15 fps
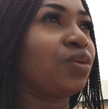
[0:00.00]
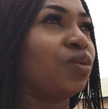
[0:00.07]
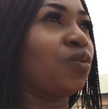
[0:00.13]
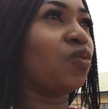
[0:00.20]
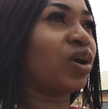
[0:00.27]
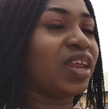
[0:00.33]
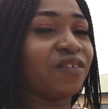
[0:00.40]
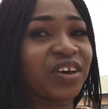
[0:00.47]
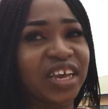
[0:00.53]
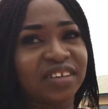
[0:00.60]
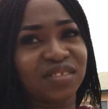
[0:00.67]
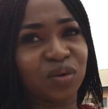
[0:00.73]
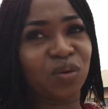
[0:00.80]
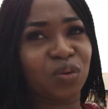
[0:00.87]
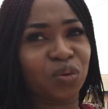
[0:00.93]
whatever is
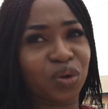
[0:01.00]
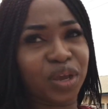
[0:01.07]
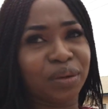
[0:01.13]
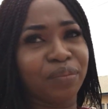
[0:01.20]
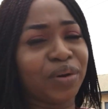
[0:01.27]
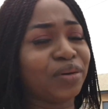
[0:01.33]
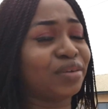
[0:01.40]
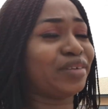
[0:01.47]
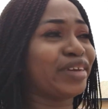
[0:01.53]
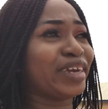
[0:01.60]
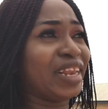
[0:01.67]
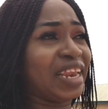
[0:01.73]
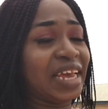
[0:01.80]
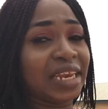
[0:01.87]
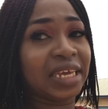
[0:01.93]
ongoing but
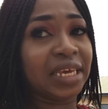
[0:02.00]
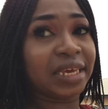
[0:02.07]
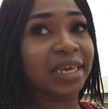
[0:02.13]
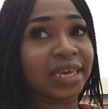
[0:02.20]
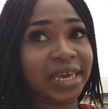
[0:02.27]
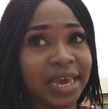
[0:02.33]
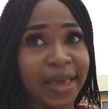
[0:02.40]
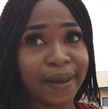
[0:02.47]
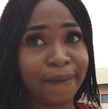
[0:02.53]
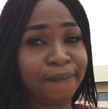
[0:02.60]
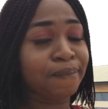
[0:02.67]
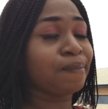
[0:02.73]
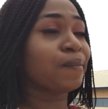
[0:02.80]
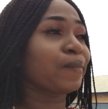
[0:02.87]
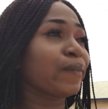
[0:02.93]
clearly here
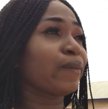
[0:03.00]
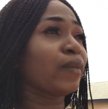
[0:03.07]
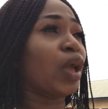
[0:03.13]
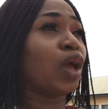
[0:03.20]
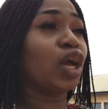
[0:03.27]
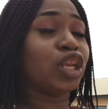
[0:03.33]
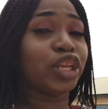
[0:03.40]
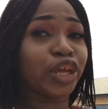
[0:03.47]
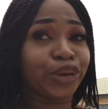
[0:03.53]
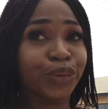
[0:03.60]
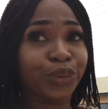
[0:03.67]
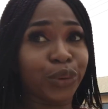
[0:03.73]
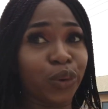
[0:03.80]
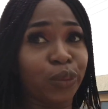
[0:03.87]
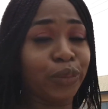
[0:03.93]
they
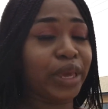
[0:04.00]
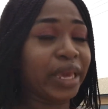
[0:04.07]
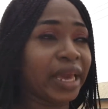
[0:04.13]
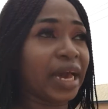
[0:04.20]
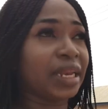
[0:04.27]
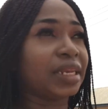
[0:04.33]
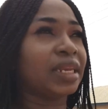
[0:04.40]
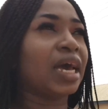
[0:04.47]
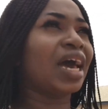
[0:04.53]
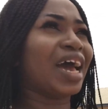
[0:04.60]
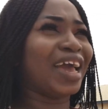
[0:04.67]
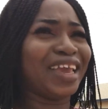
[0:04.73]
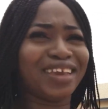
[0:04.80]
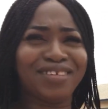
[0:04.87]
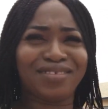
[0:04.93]
don't know me and
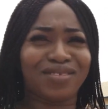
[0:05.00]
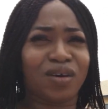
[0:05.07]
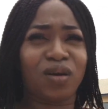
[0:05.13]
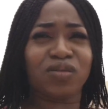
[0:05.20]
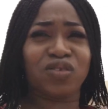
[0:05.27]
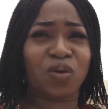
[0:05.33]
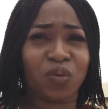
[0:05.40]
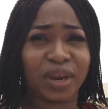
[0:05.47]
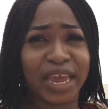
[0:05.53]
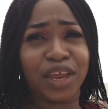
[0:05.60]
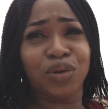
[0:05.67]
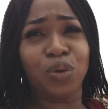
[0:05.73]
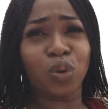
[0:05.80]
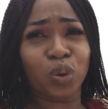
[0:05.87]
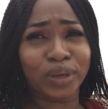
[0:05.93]
i saw someone i
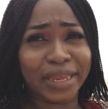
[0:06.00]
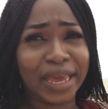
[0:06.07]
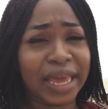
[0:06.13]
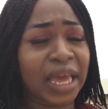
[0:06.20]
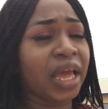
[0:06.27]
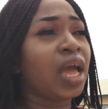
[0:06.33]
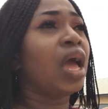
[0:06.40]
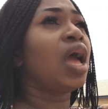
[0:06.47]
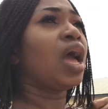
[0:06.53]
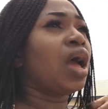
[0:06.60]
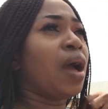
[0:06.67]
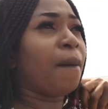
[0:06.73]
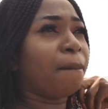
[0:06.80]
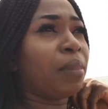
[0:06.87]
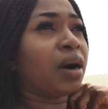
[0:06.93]
know there
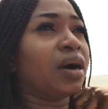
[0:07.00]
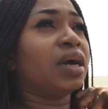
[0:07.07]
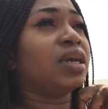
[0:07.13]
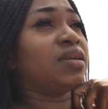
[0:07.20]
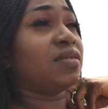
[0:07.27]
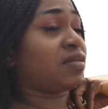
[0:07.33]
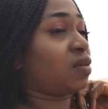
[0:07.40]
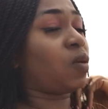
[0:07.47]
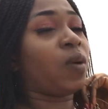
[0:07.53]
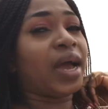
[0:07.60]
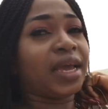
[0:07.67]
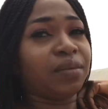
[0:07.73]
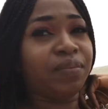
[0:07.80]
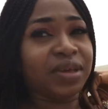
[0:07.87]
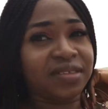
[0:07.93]
but he's
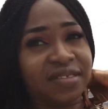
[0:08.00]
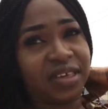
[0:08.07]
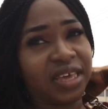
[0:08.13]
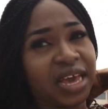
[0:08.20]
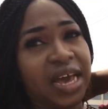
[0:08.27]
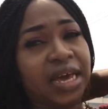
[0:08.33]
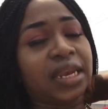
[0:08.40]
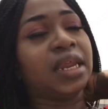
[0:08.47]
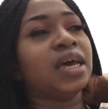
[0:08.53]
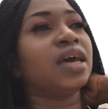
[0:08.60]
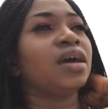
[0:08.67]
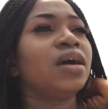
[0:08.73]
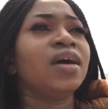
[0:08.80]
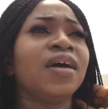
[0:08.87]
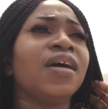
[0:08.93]
quite busy and
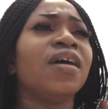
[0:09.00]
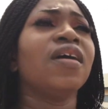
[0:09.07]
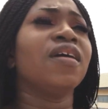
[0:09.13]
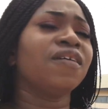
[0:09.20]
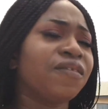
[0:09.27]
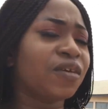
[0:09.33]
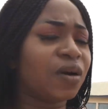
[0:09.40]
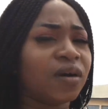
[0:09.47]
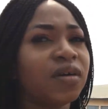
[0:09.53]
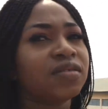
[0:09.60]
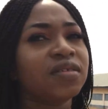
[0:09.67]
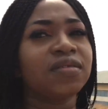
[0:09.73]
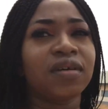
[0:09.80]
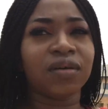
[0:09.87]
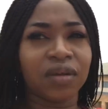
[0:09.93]
of course
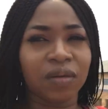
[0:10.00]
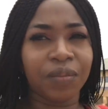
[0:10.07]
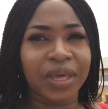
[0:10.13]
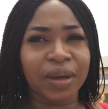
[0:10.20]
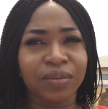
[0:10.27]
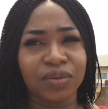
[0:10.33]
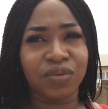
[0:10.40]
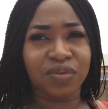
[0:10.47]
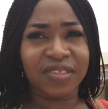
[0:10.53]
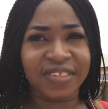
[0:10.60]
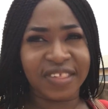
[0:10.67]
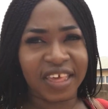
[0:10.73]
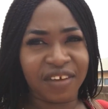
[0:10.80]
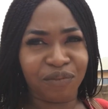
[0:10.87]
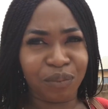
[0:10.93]
he's not going to be able to
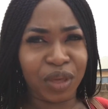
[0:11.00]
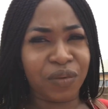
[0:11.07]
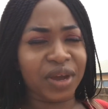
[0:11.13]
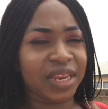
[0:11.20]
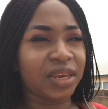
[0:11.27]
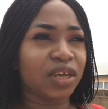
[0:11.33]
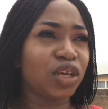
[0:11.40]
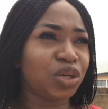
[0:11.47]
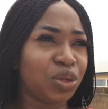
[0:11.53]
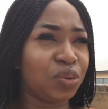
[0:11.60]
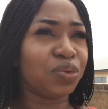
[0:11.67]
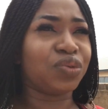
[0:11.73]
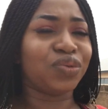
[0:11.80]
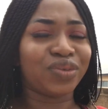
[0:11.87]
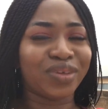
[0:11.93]
save me when issues